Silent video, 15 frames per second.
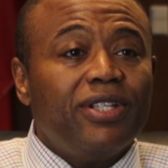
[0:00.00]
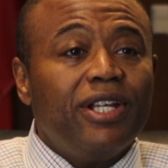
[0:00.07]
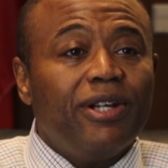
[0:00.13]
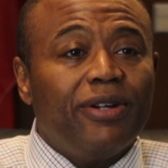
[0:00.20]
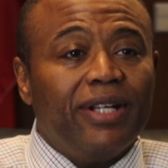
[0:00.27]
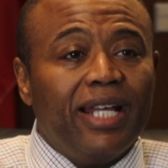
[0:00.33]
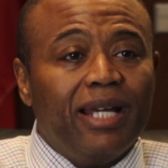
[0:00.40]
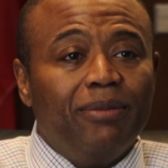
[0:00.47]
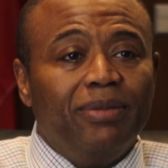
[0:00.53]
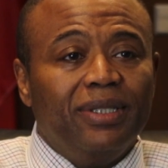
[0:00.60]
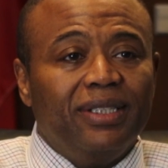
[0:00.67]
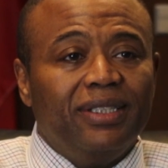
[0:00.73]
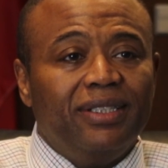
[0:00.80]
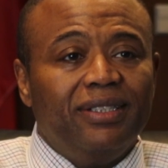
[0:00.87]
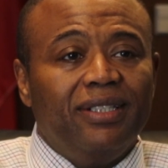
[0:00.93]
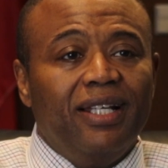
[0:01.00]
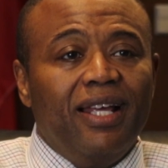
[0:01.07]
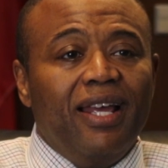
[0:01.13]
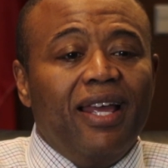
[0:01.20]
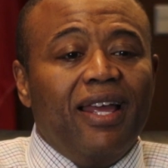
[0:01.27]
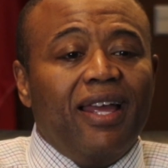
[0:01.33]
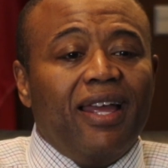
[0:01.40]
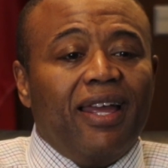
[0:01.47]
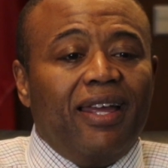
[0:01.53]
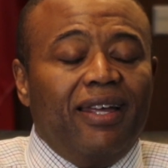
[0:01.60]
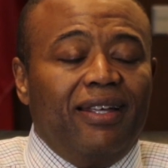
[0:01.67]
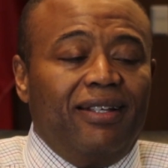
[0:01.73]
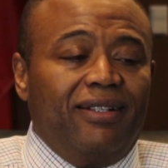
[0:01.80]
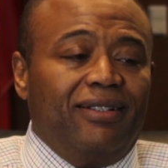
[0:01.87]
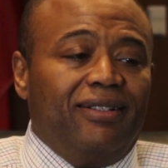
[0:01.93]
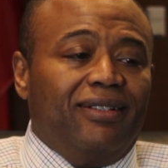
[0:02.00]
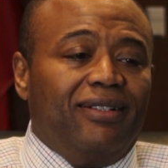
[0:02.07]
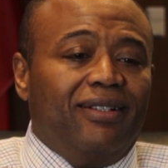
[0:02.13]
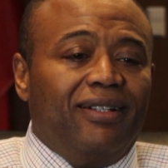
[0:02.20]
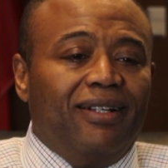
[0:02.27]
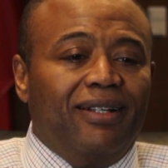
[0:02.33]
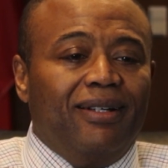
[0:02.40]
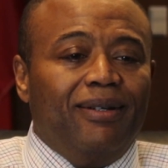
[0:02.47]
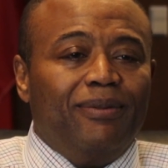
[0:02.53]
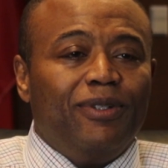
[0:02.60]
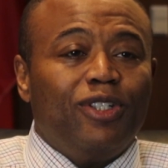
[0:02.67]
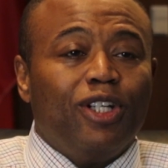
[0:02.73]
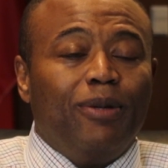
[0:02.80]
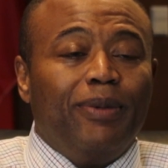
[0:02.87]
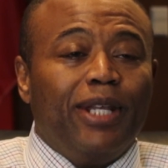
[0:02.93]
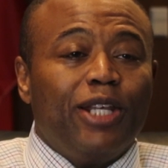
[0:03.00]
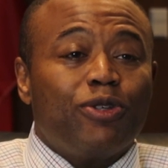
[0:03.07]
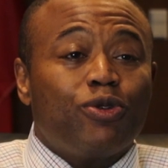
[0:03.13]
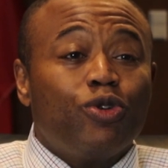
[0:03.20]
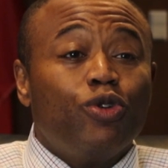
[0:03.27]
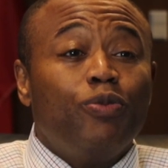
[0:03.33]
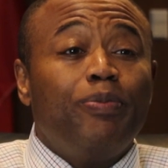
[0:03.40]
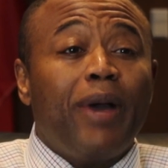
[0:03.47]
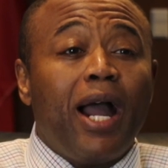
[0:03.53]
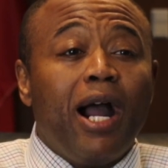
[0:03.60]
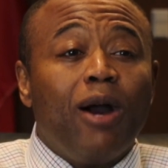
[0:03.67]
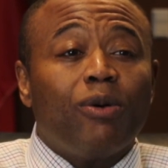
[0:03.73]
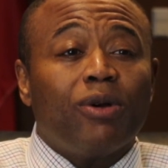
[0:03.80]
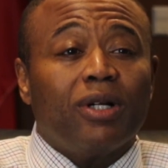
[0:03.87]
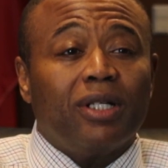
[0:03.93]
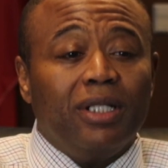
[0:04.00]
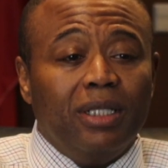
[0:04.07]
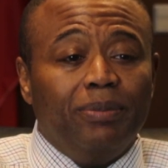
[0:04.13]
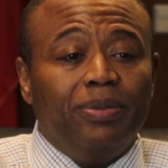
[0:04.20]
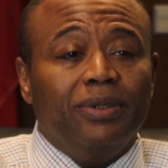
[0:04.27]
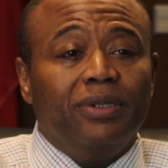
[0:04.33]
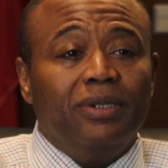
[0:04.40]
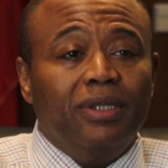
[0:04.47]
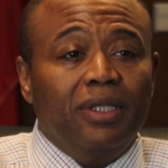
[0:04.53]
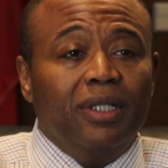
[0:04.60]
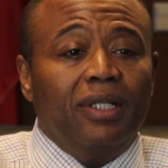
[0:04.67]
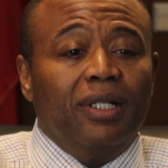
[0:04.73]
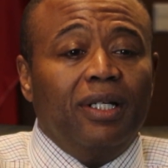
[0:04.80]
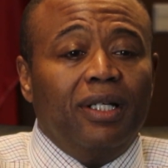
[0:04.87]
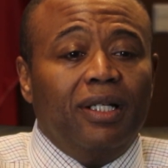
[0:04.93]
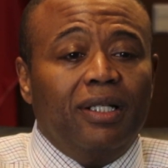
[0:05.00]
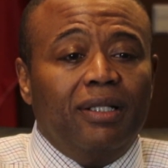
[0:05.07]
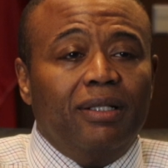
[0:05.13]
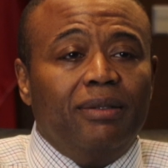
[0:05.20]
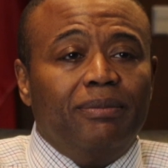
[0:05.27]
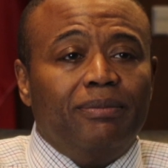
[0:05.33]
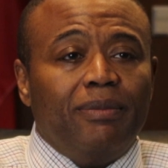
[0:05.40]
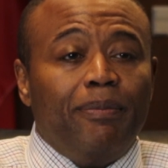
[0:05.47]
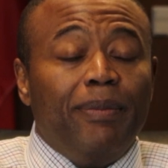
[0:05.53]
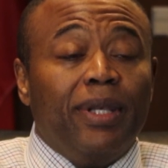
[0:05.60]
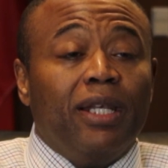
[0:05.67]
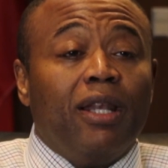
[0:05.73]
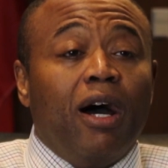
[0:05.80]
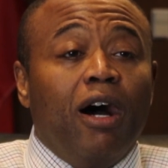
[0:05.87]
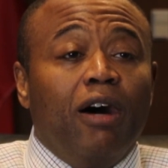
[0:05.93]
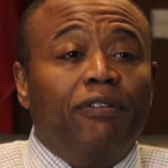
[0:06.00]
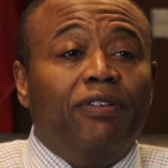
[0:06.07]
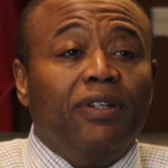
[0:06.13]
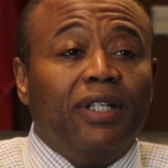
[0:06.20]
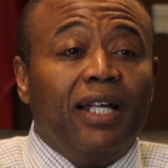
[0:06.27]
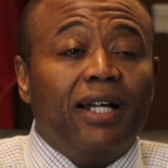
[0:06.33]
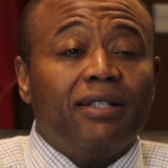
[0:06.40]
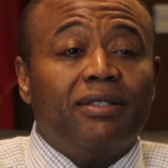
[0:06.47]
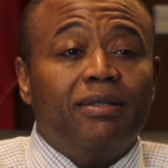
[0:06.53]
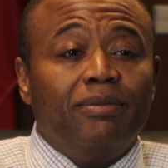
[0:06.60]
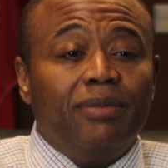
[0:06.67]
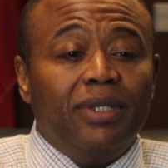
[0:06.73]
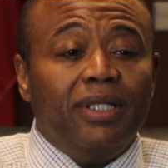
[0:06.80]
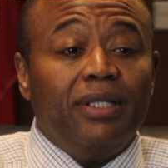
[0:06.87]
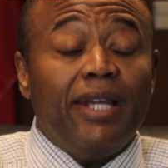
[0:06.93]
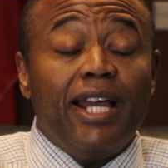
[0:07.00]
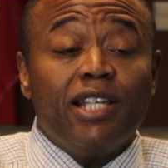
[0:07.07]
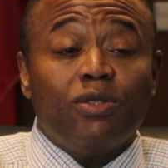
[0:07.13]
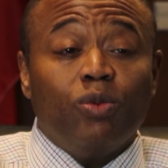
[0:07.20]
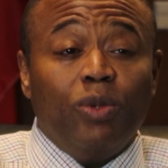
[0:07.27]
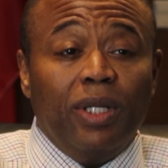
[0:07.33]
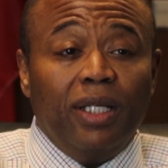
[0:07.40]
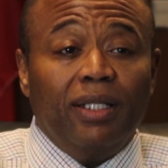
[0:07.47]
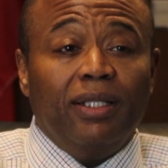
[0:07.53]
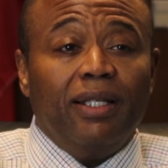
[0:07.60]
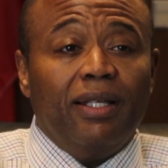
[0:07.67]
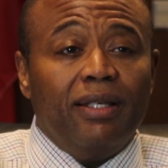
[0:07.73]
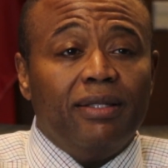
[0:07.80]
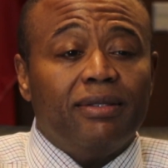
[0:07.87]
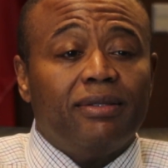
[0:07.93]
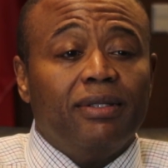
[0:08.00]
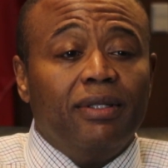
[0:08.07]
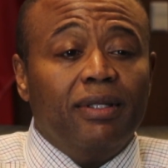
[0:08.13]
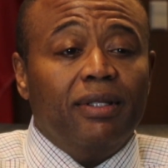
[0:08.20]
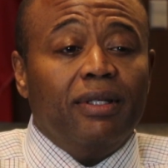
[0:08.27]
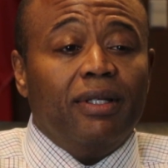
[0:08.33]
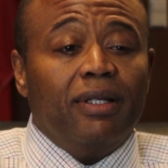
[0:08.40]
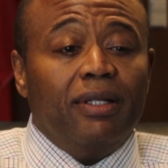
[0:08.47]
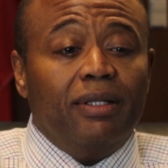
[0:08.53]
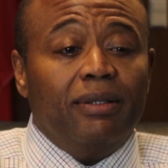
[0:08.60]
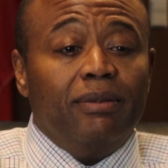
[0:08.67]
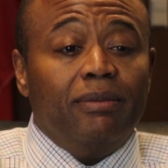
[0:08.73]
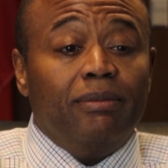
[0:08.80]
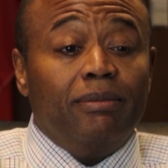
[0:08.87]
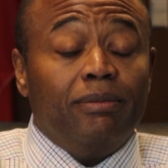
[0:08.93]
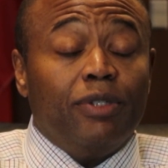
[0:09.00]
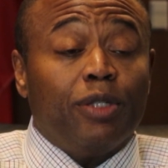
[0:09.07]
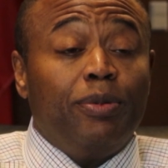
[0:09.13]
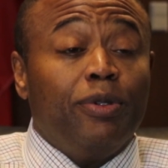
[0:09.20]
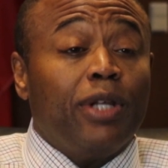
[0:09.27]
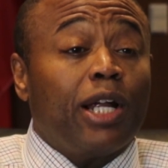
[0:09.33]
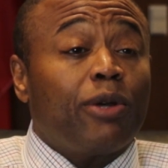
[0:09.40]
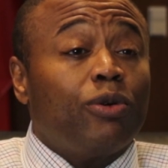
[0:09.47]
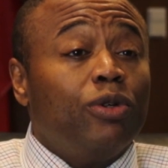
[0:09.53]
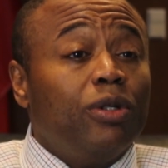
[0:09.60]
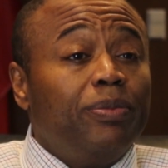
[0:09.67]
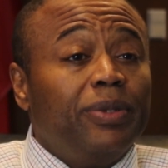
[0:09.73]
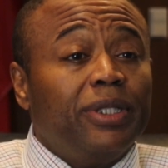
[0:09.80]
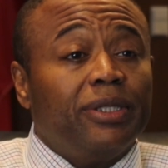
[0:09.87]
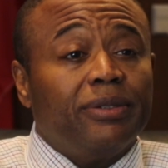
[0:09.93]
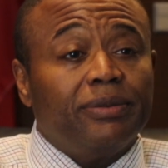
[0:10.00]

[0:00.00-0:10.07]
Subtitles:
here in Abilene, and you're talking about a true power couple. Meant an awful lot to me, as well as the community I grew up in.